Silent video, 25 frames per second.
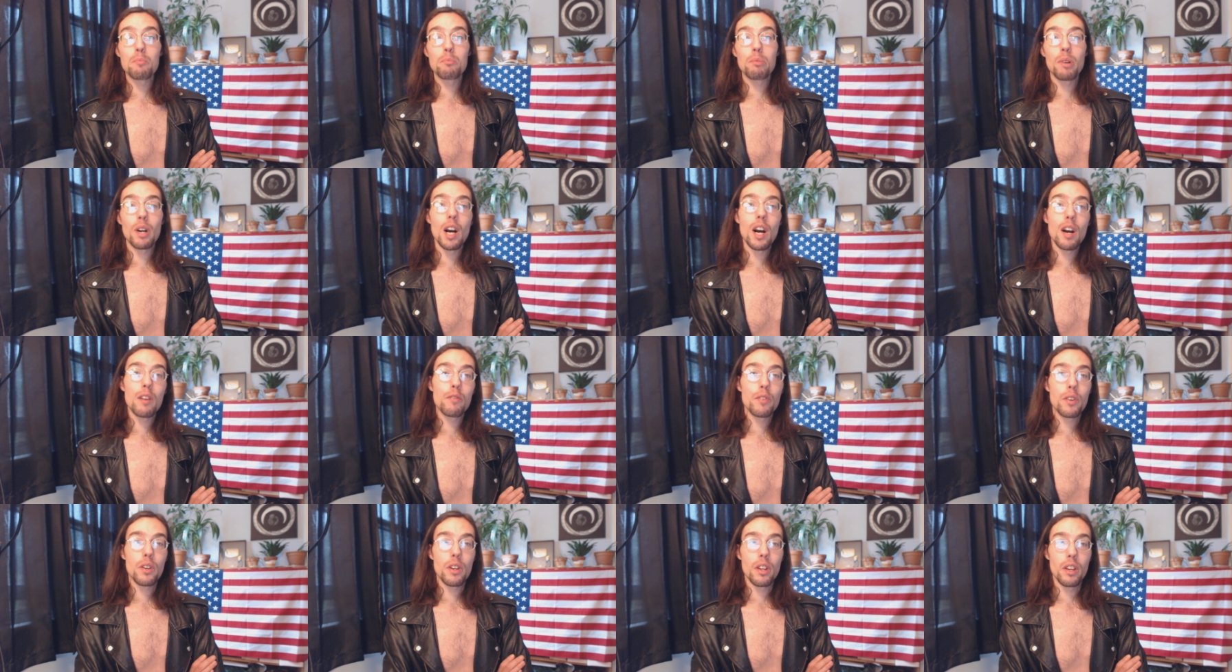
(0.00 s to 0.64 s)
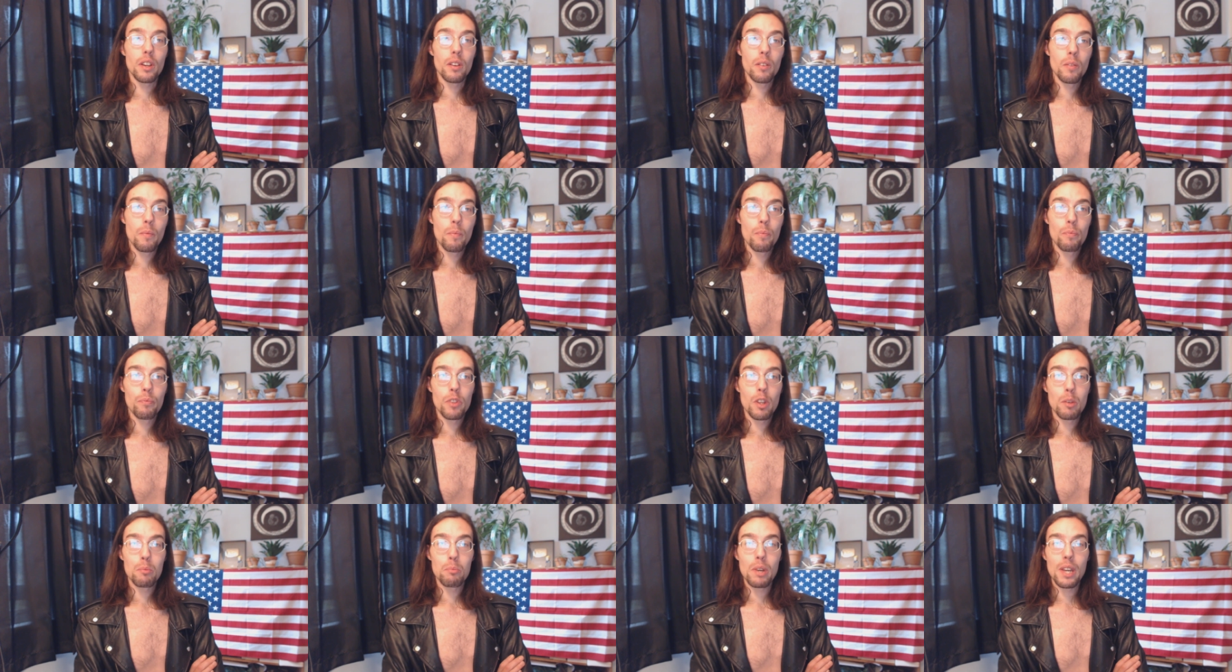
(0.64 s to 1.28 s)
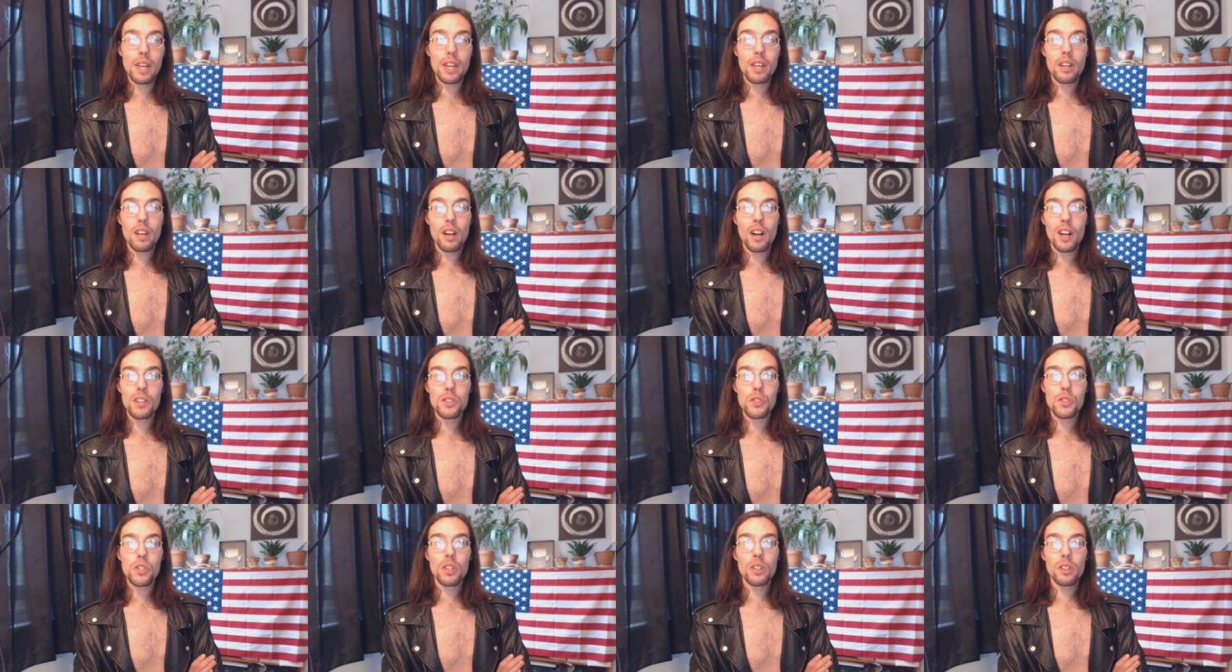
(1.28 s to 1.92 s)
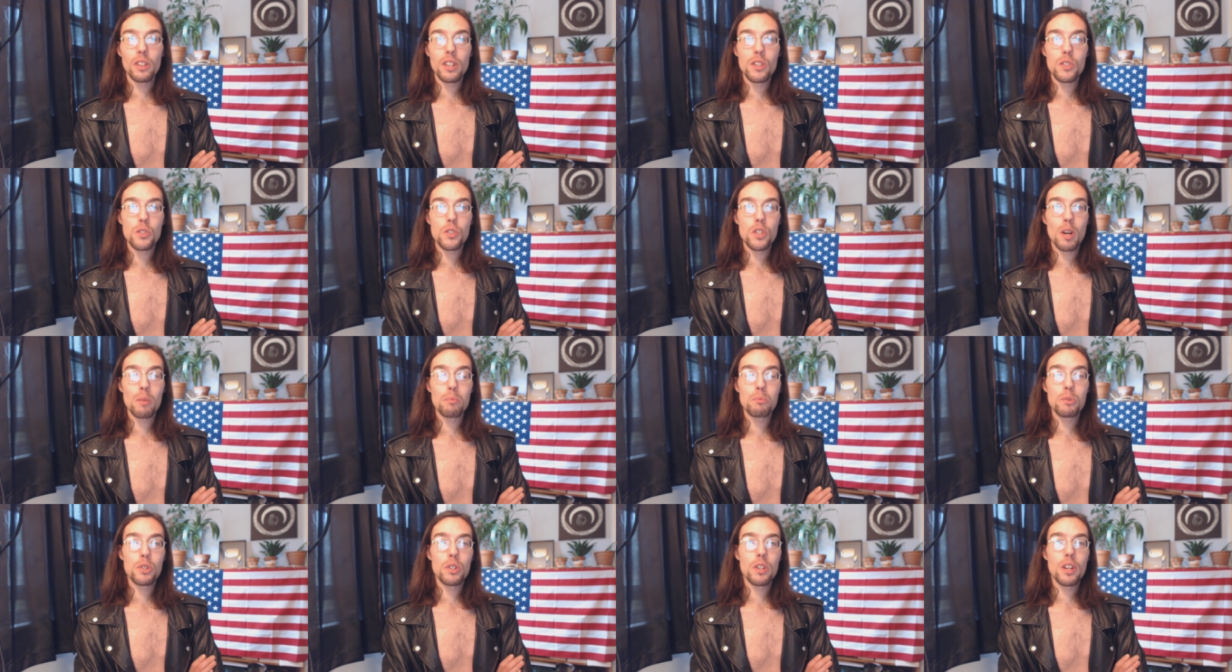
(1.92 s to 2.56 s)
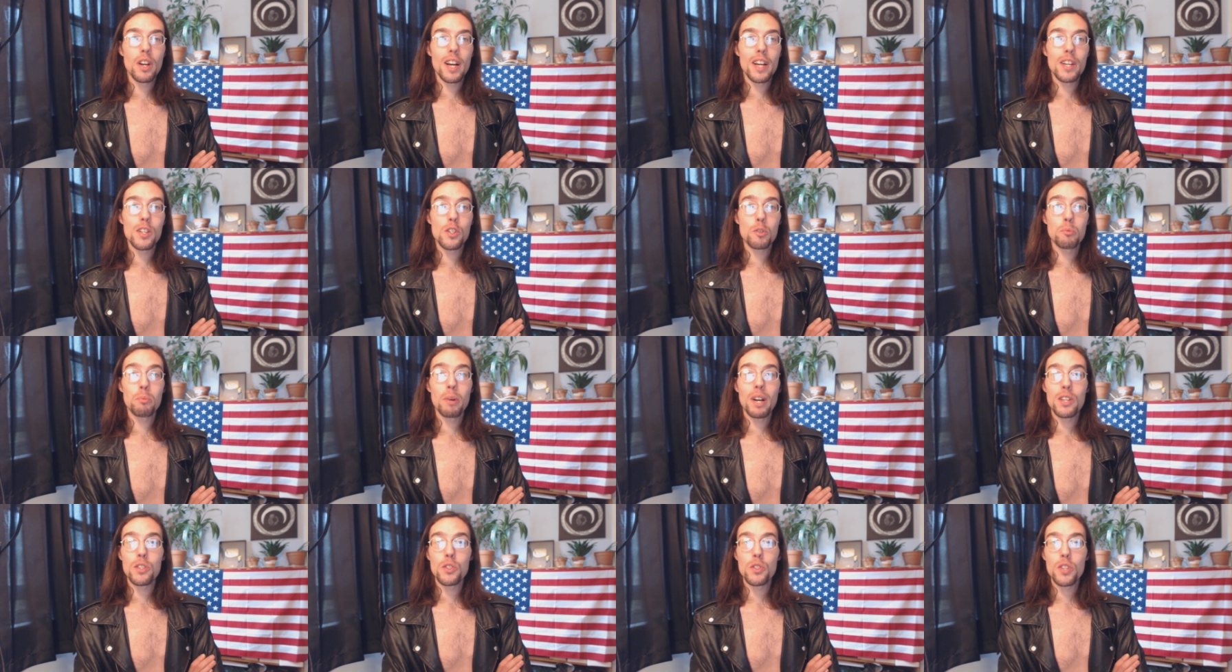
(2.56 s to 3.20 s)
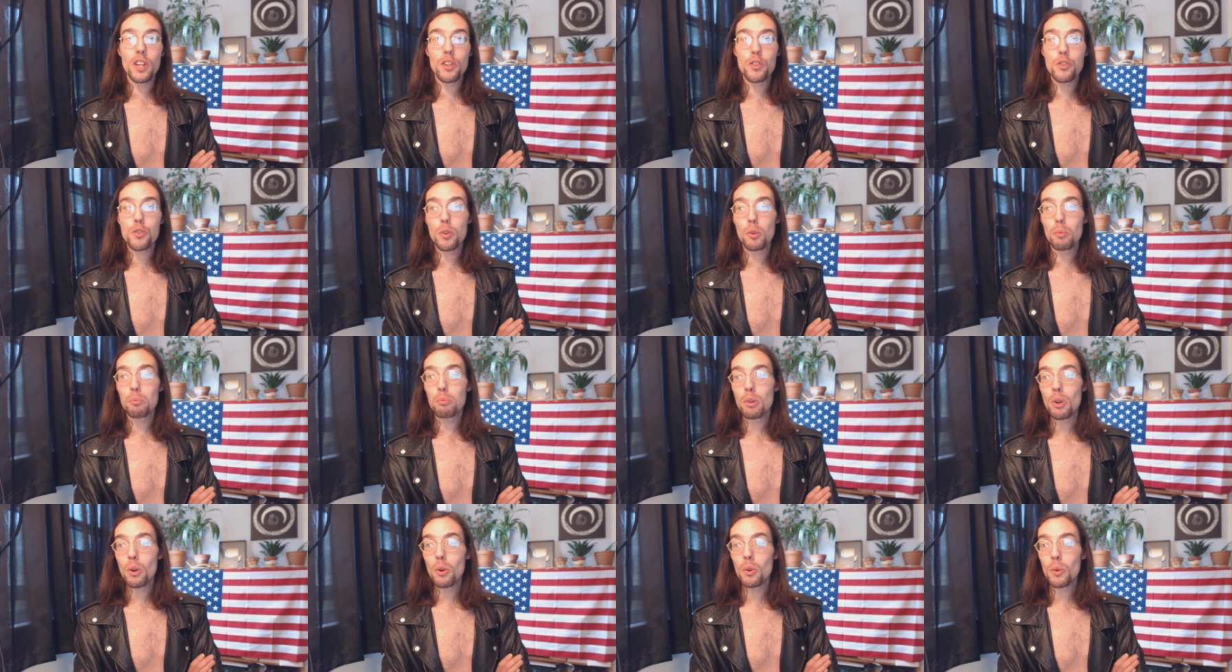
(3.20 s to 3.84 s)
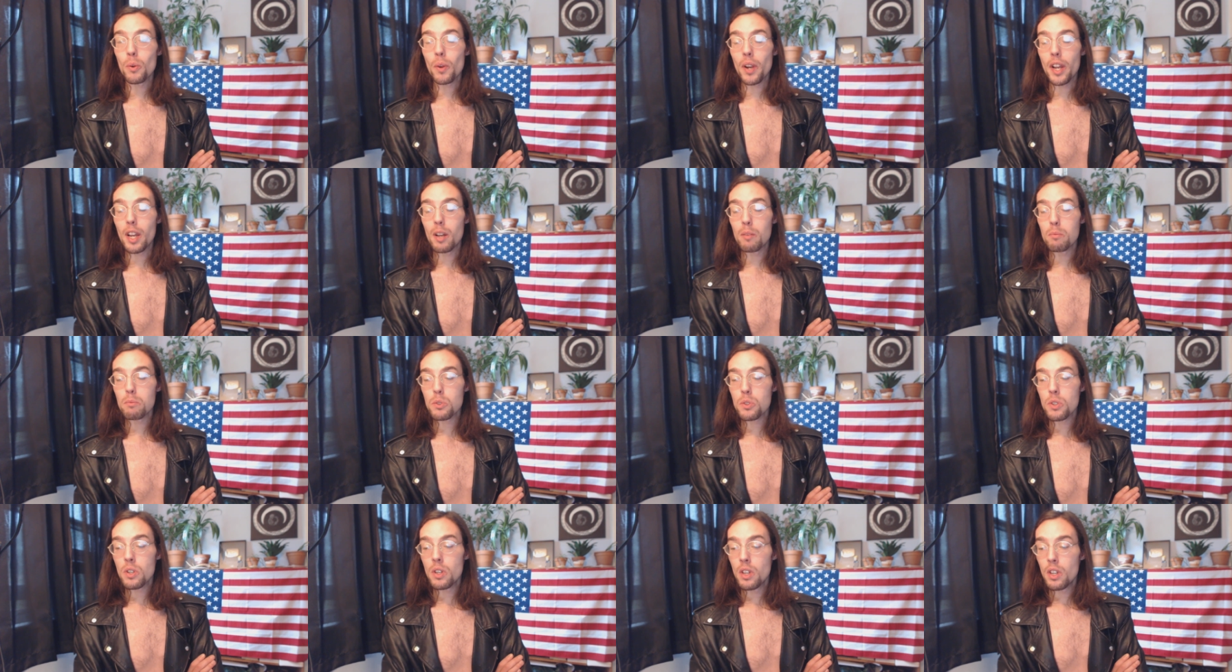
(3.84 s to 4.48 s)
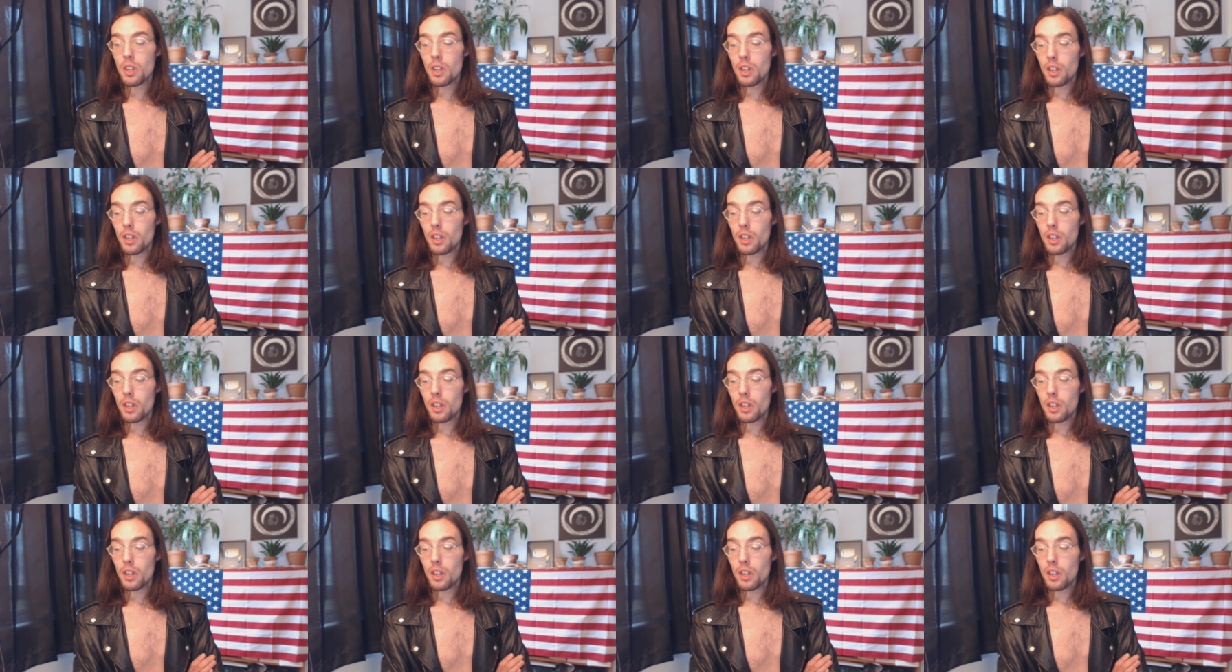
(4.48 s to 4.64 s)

in poverty, being constantly subsidized by central programs.